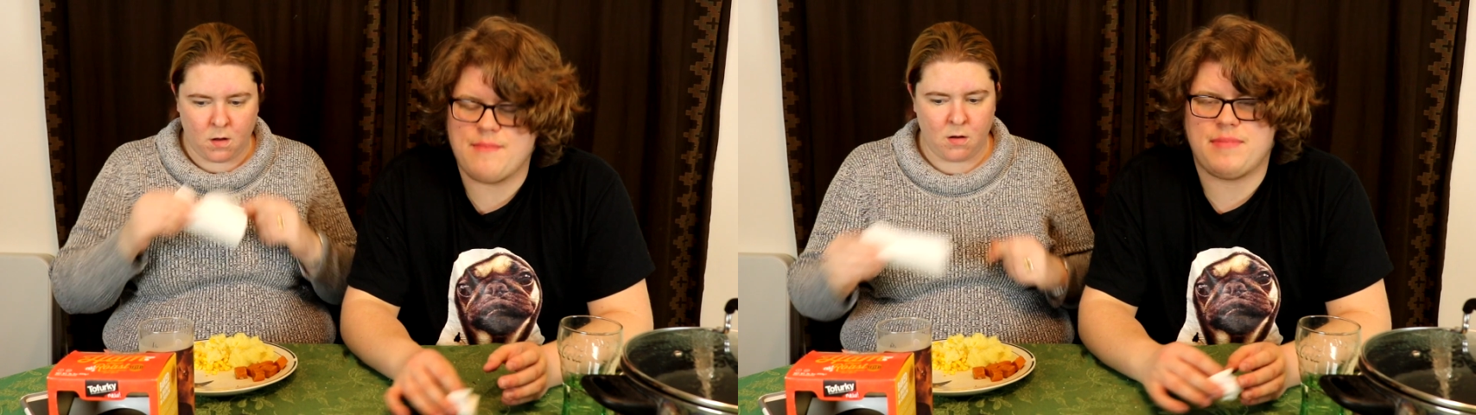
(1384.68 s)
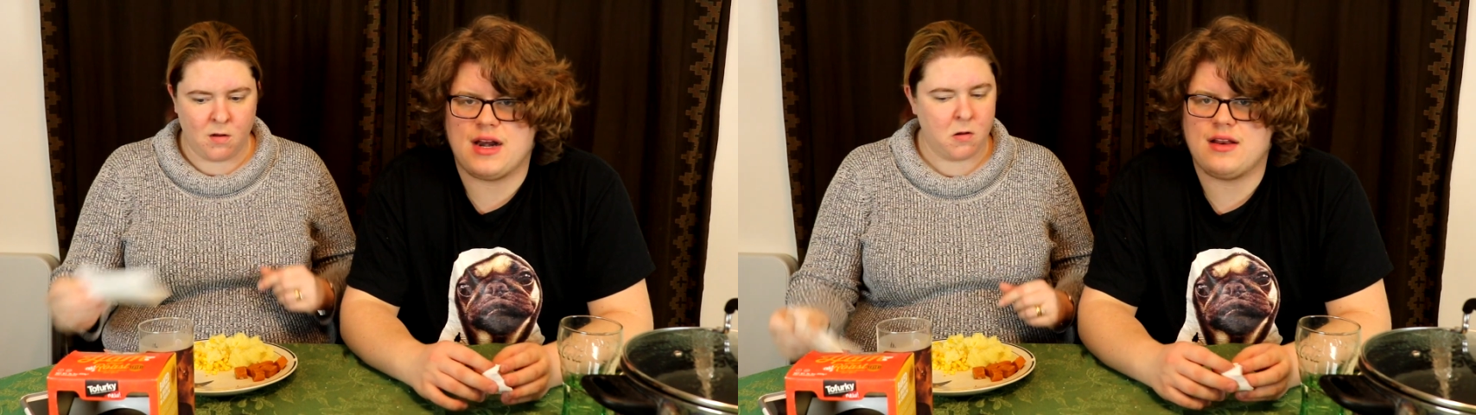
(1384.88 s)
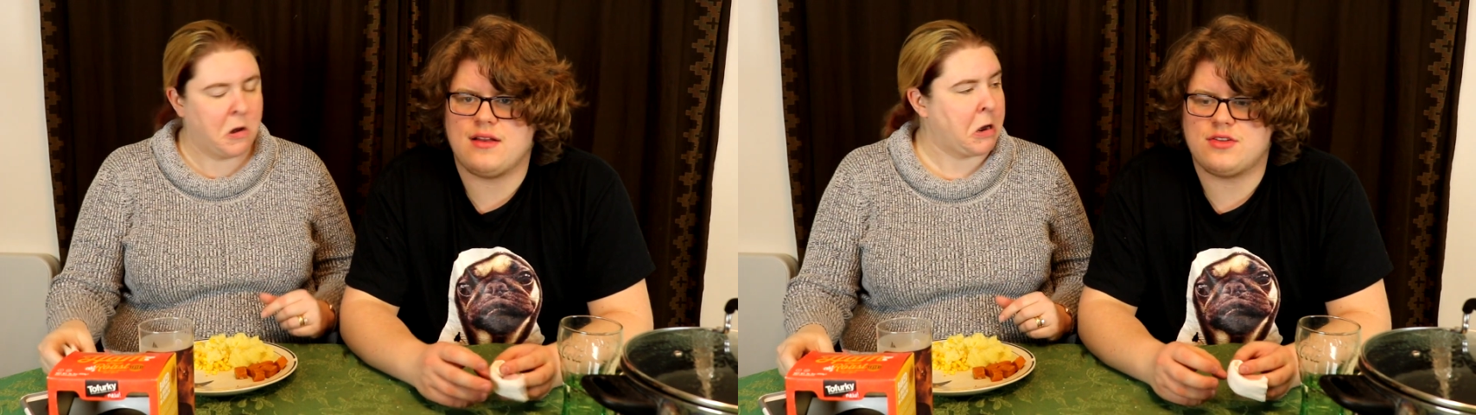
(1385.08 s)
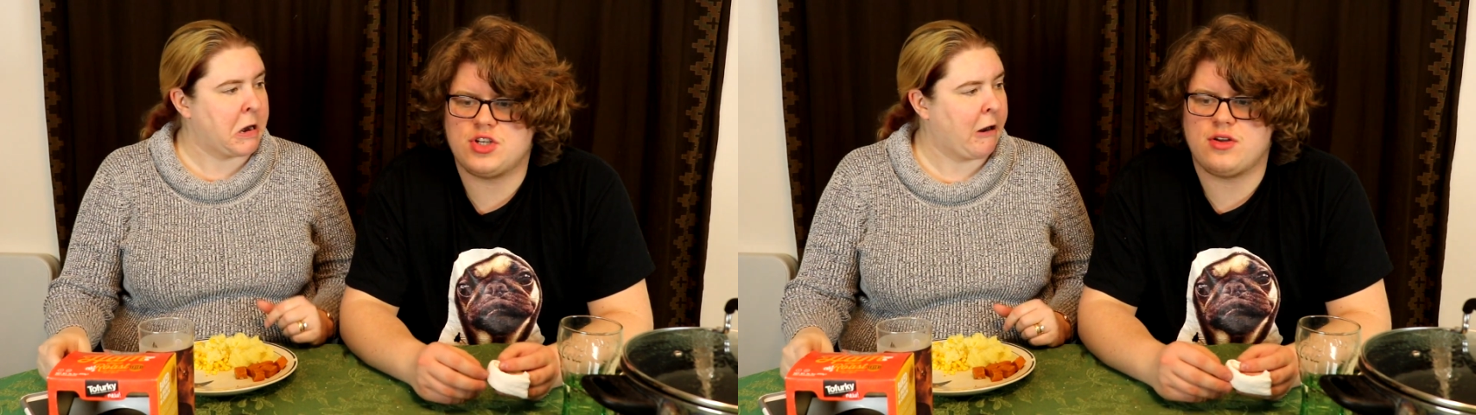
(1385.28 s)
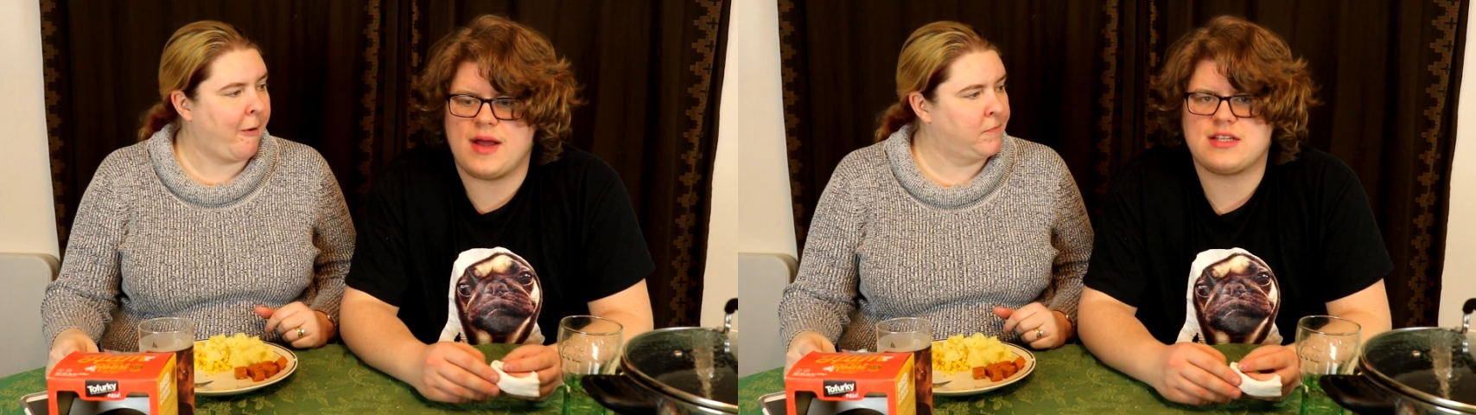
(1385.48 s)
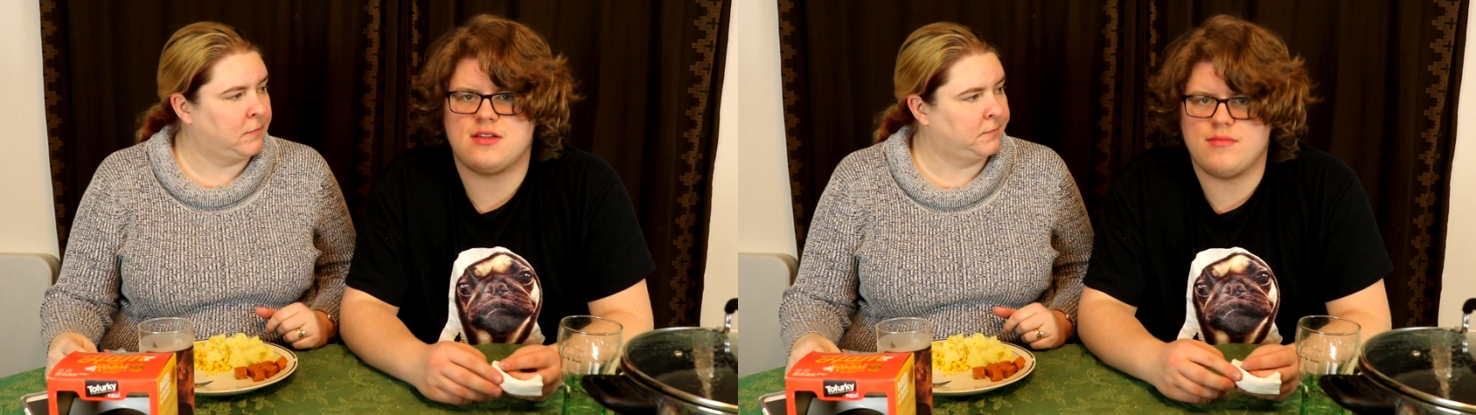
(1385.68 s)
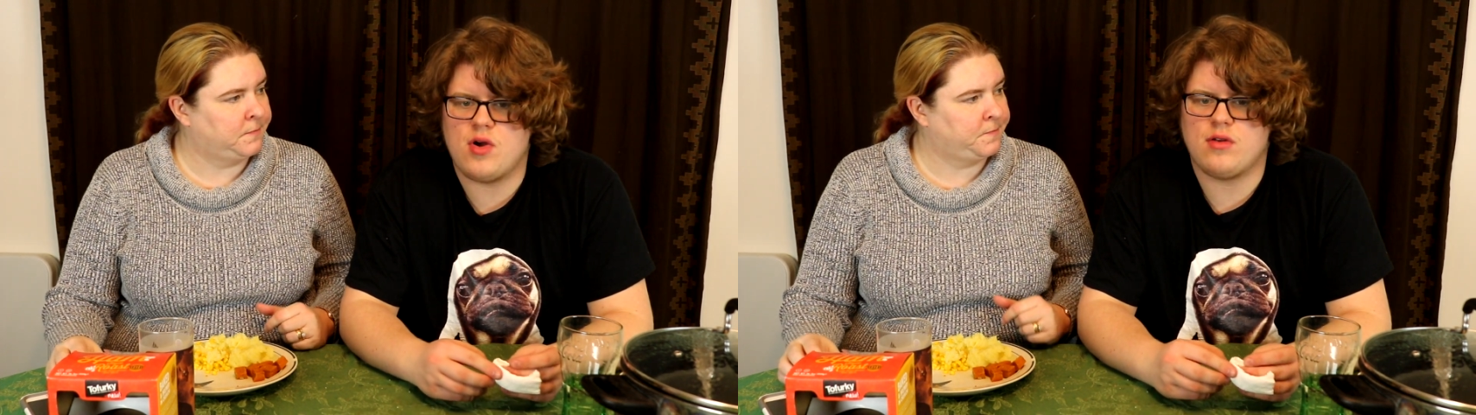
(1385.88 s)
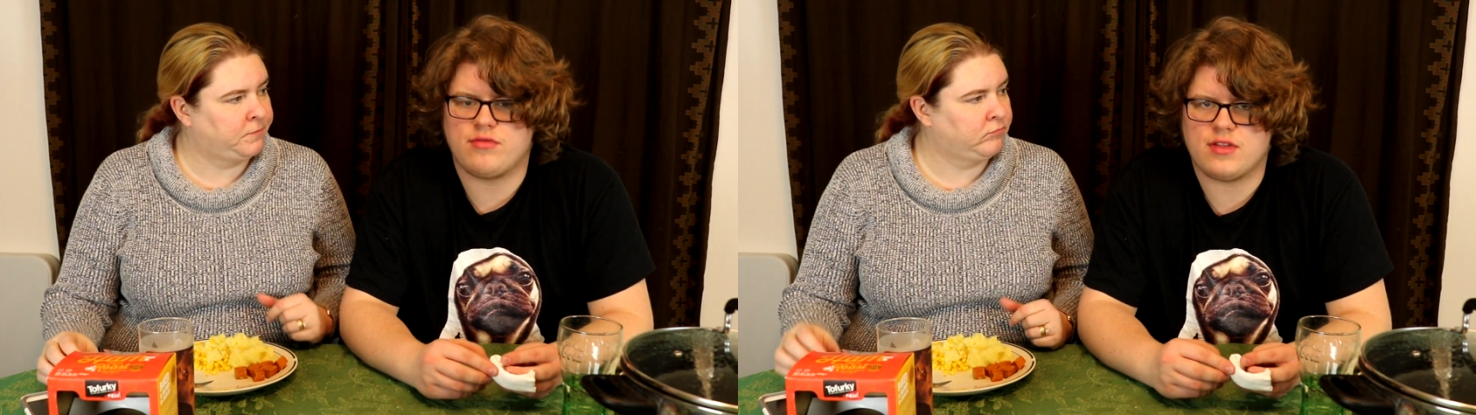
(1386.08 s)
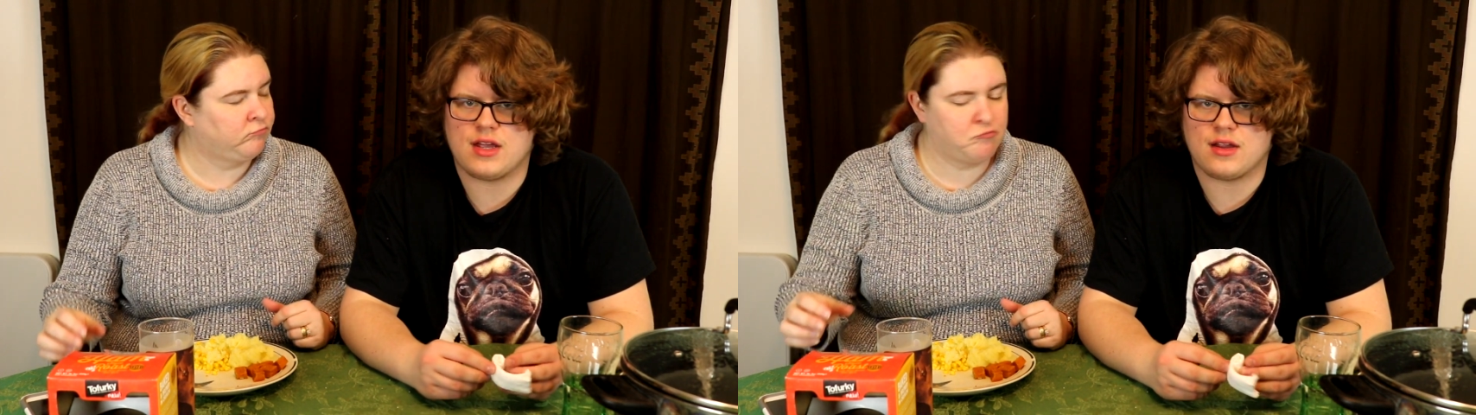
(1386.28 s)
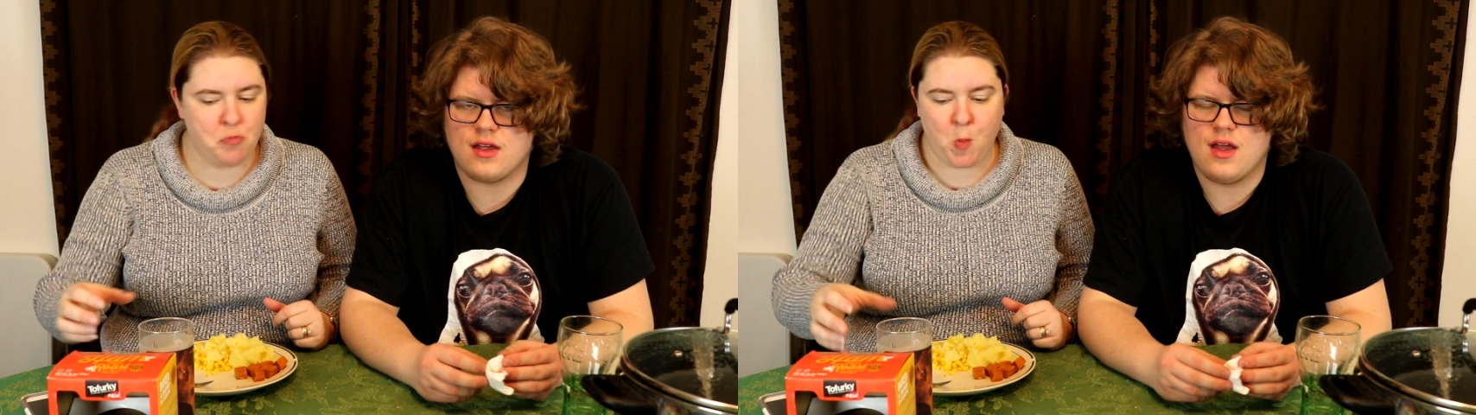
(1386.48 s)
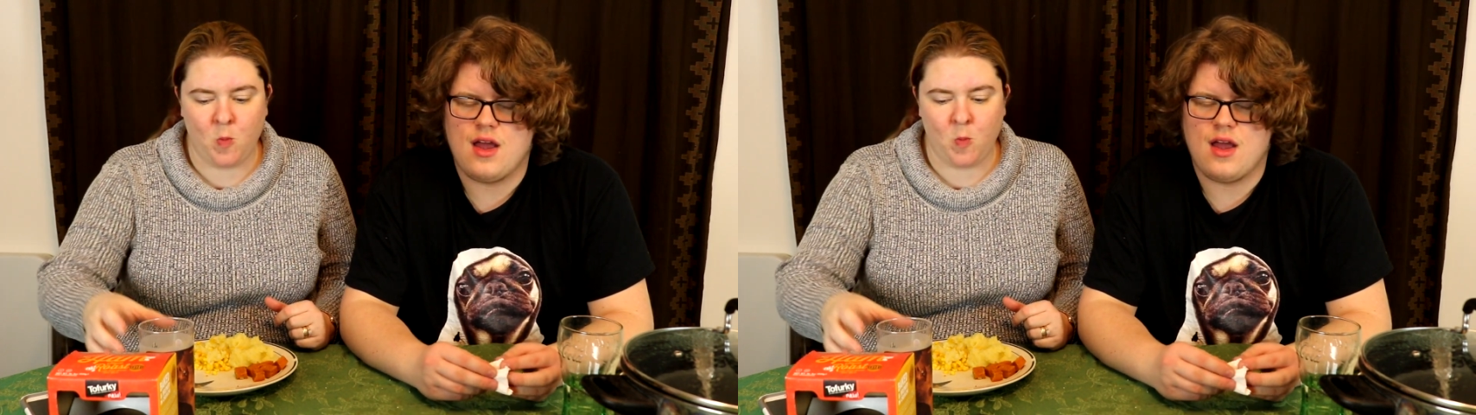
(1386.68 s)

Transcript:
Speaker 1: to go back to the motive thing,